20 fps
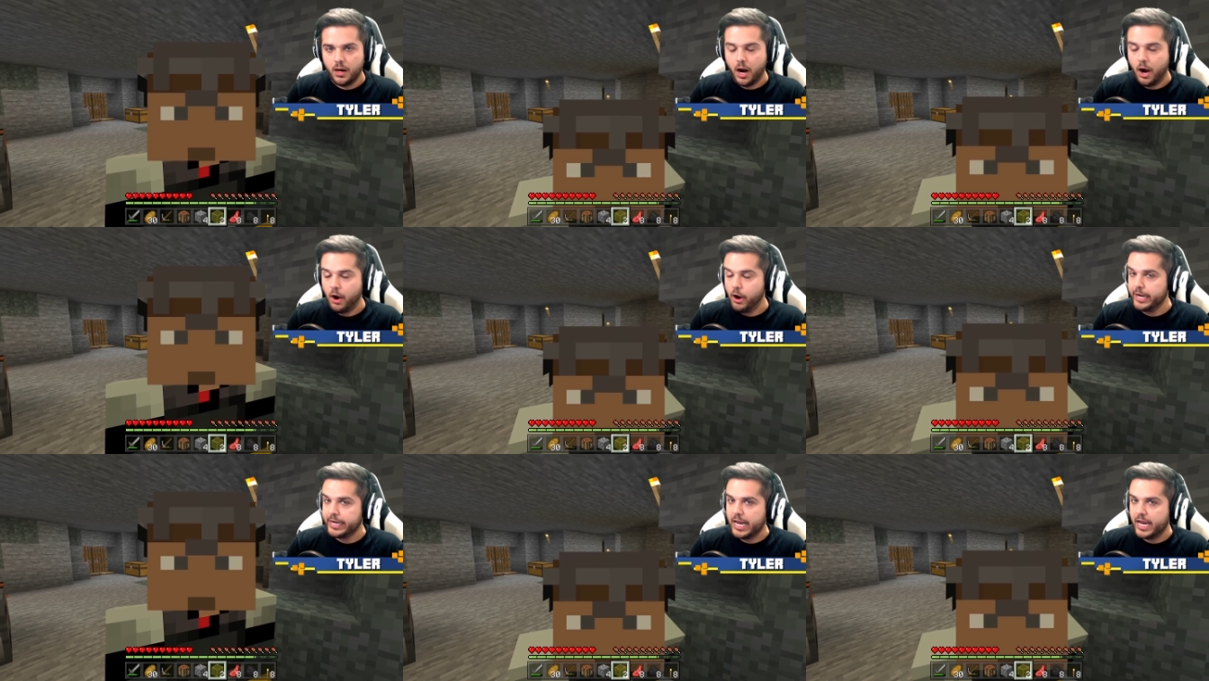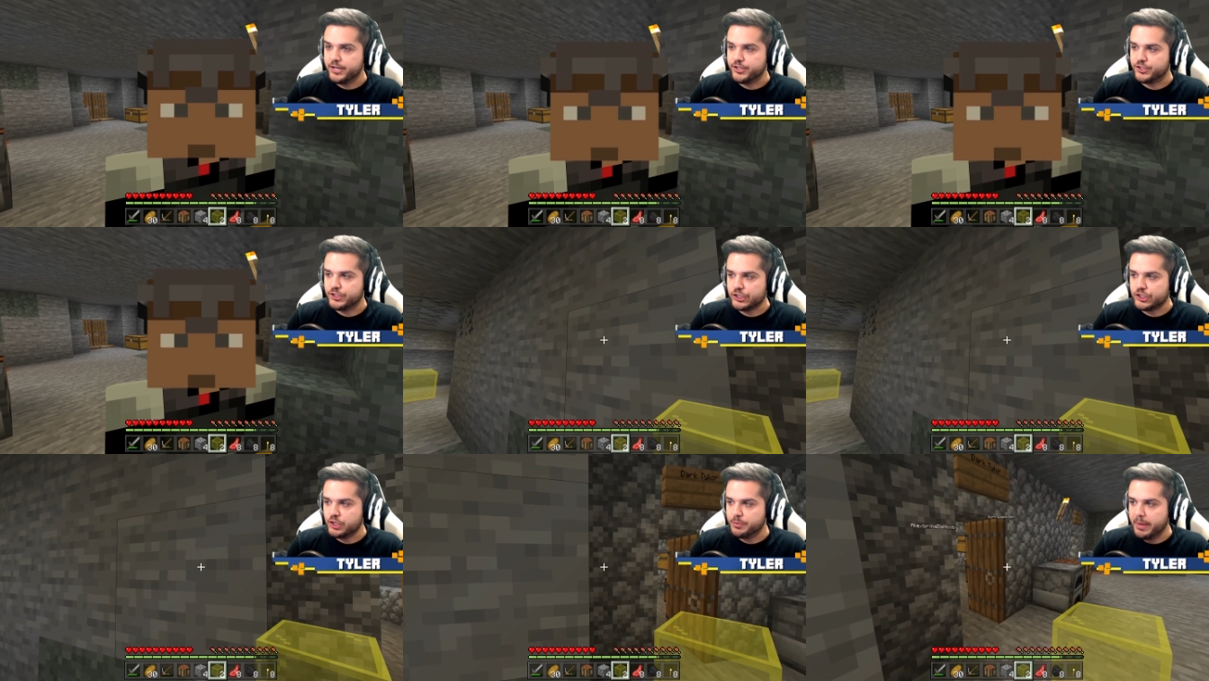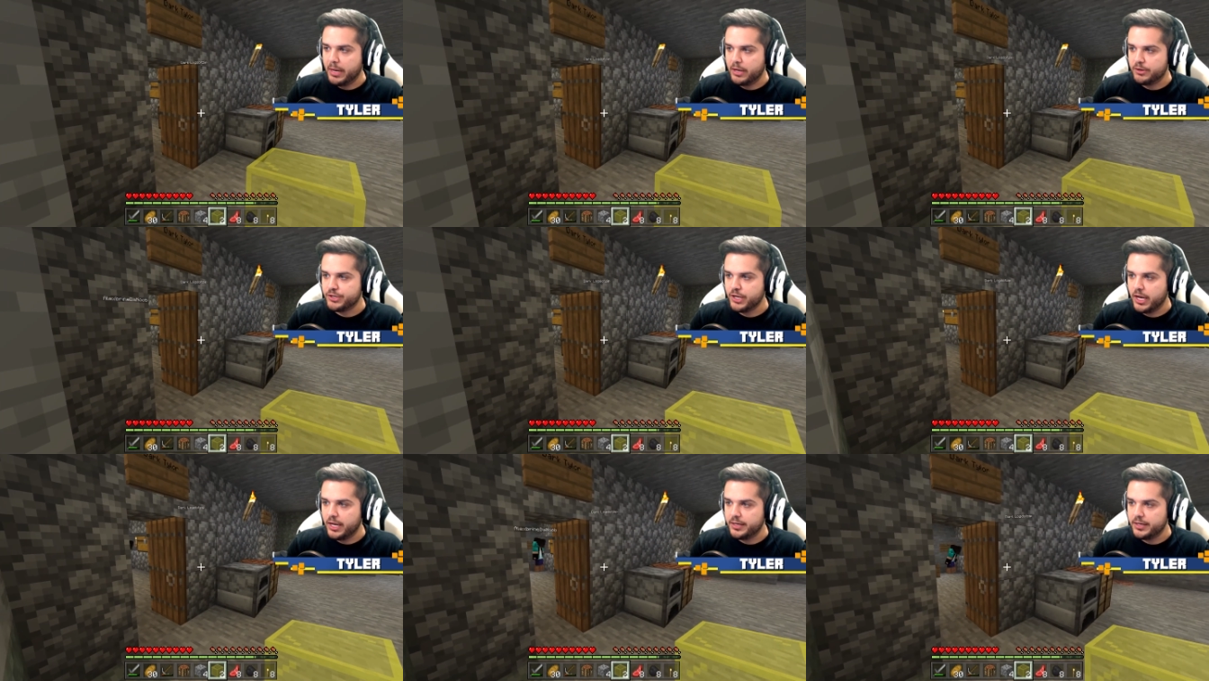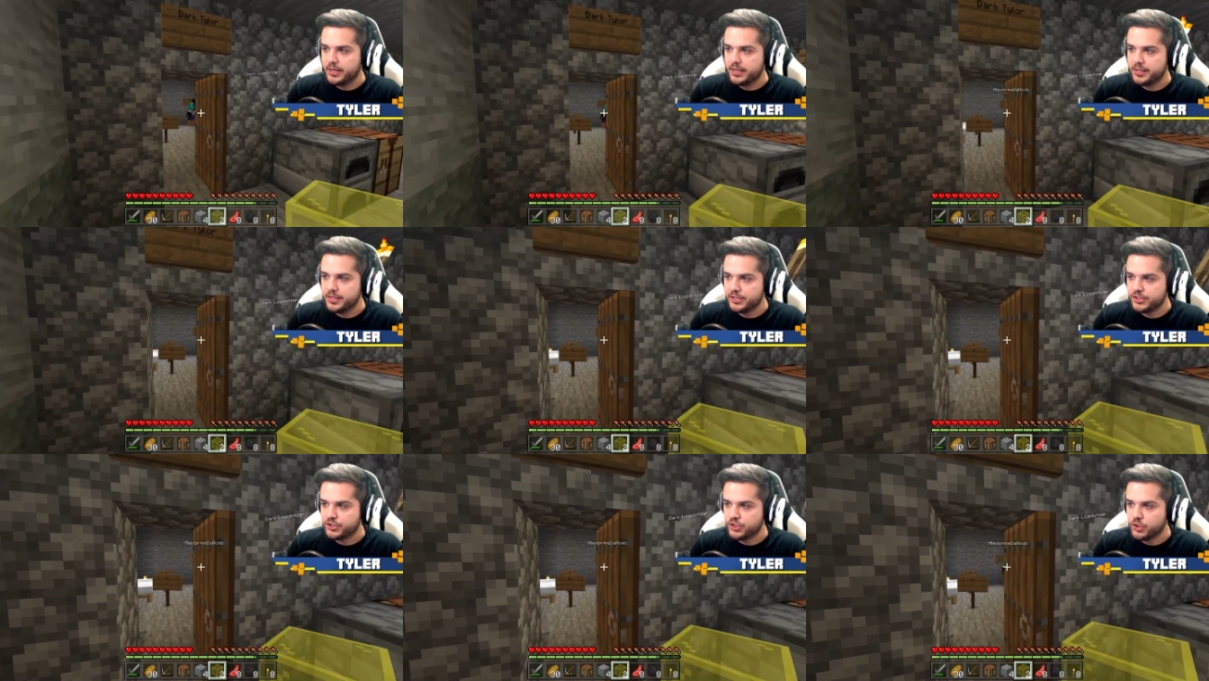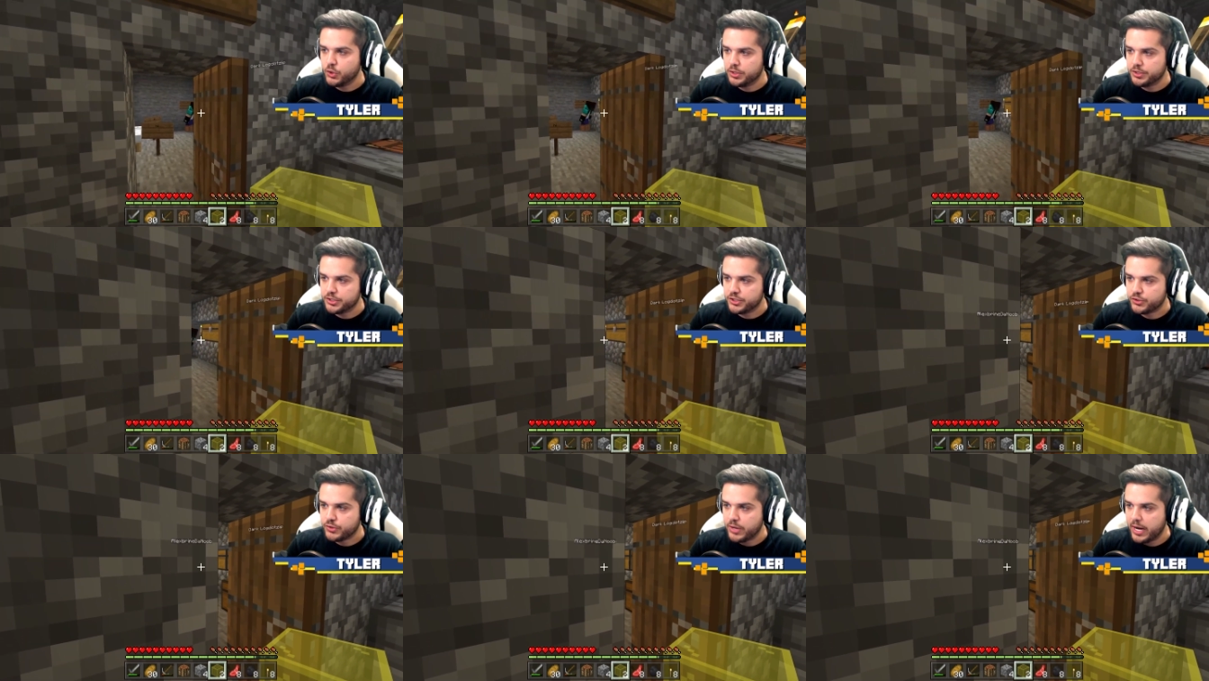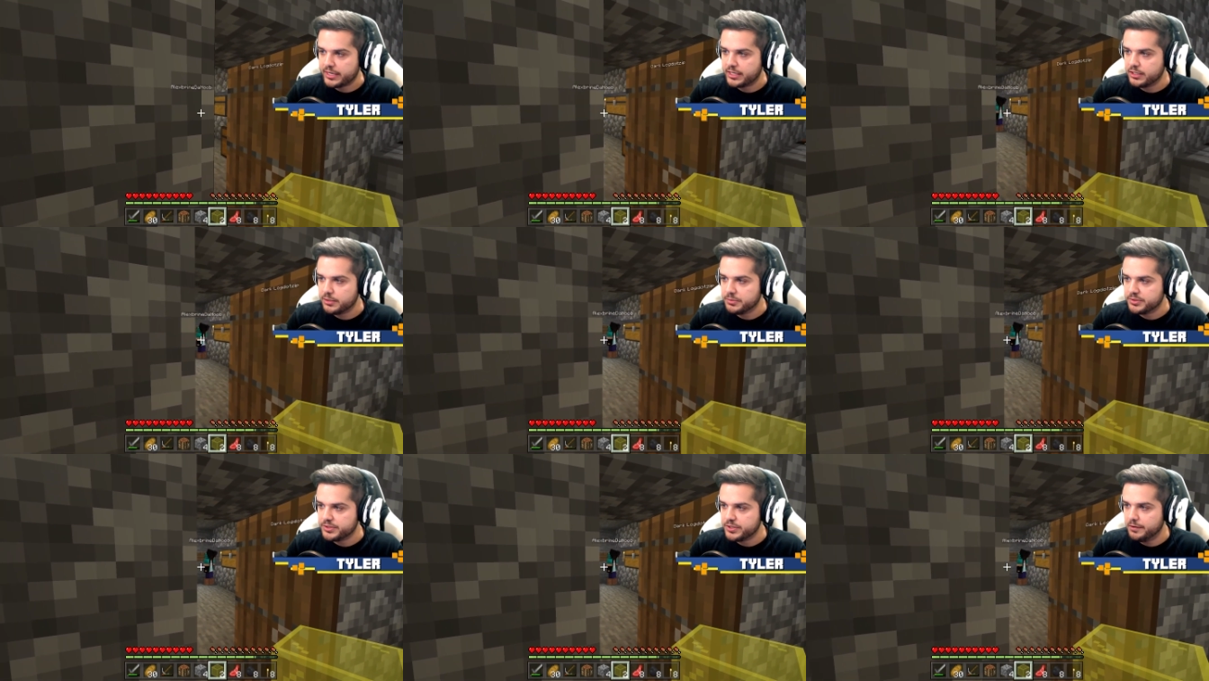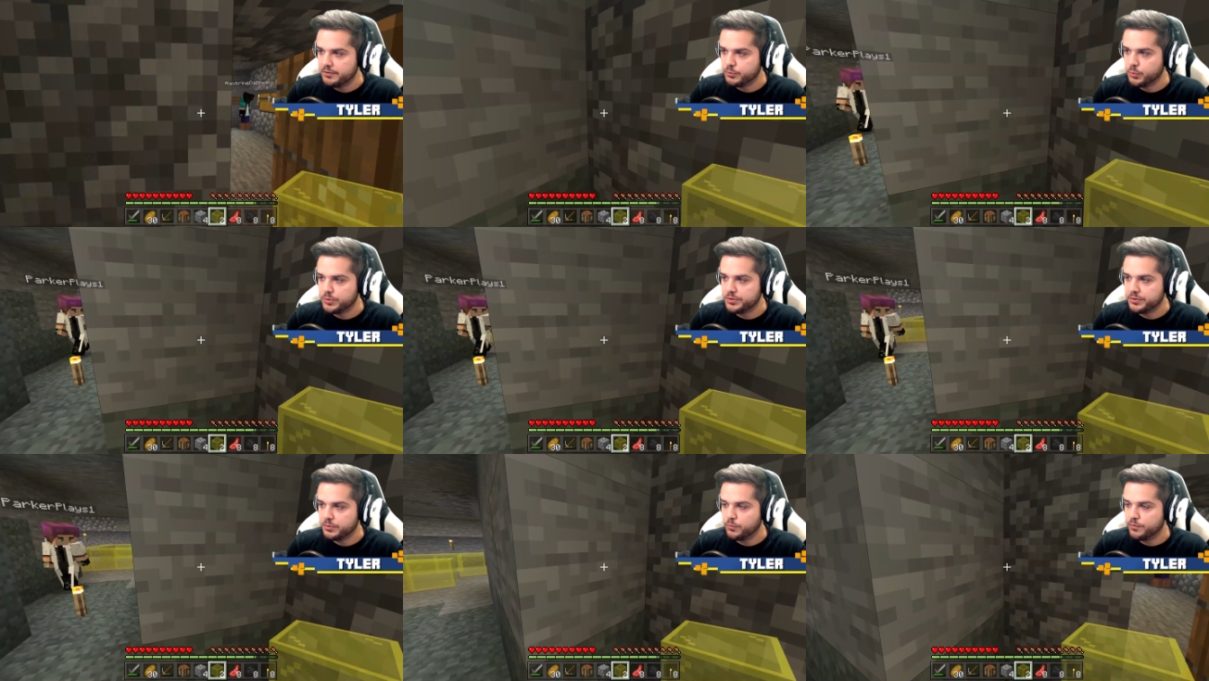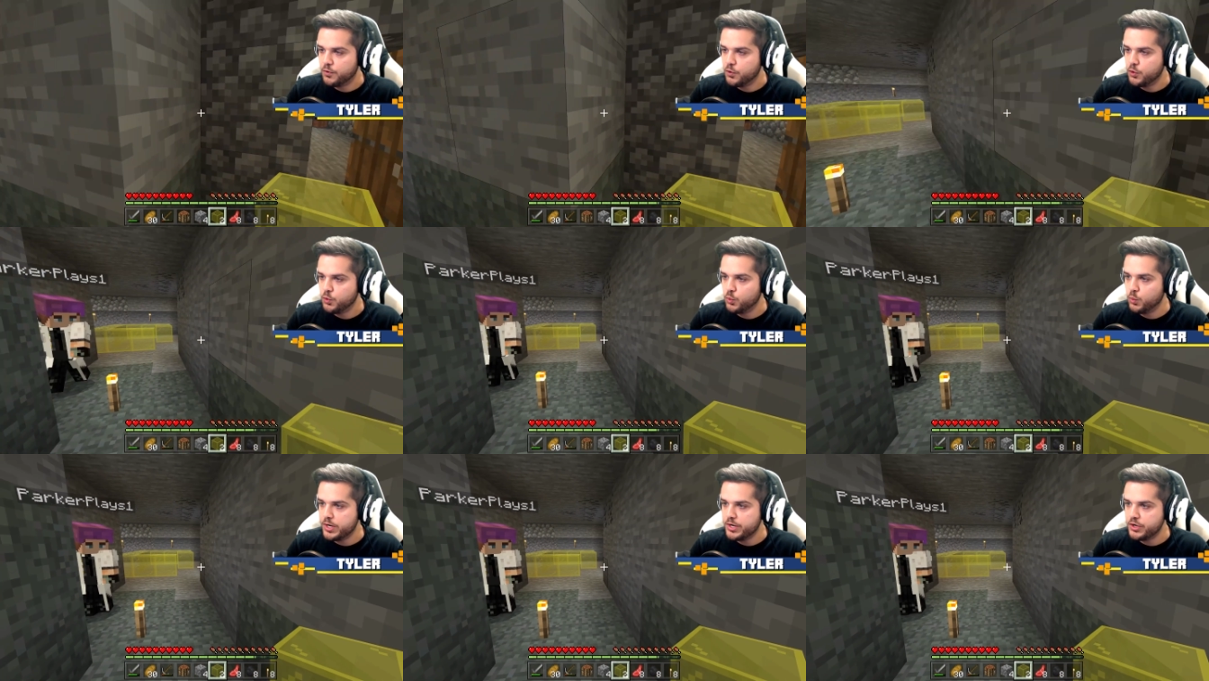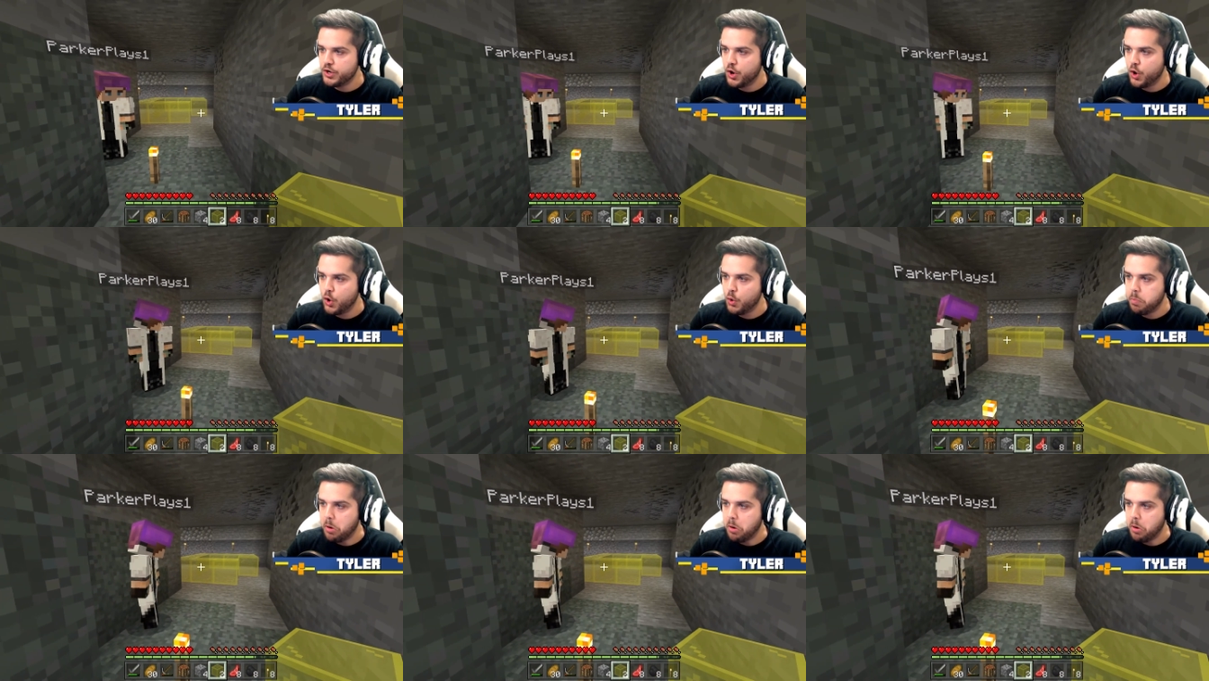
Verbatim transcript: All right, guys, just about done. These two are distracting themselves with the food window.